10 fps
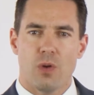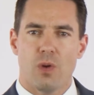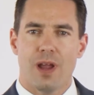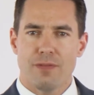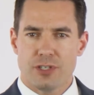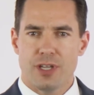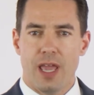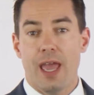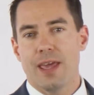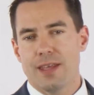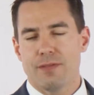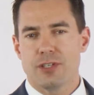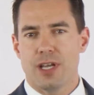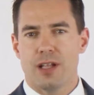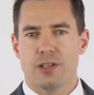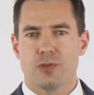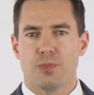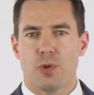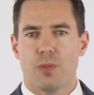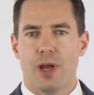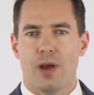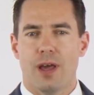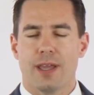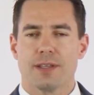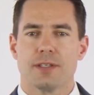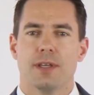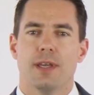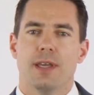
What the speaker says: with probiotics.